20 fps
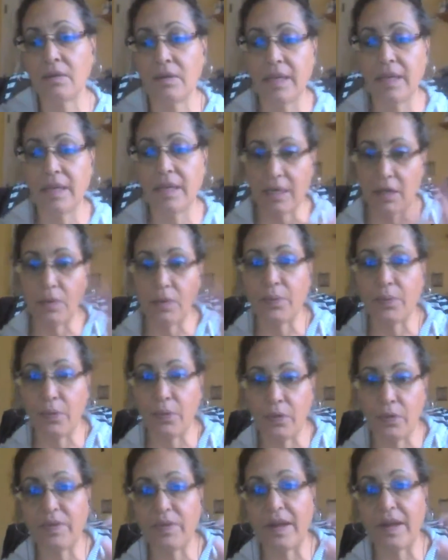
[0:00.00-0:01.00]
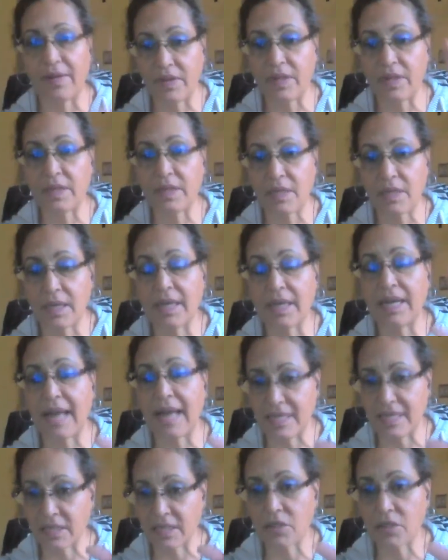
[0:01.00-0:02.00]
get it approved after it
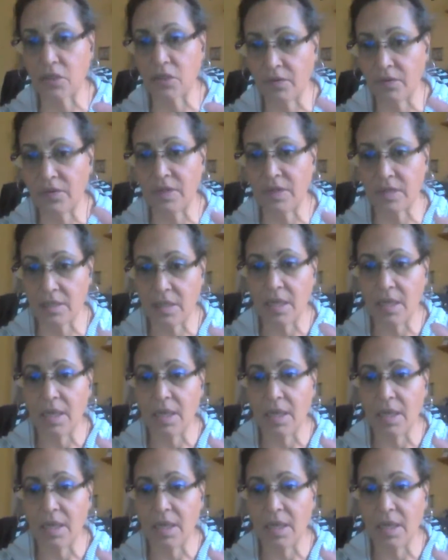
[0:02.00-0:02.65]
asks you that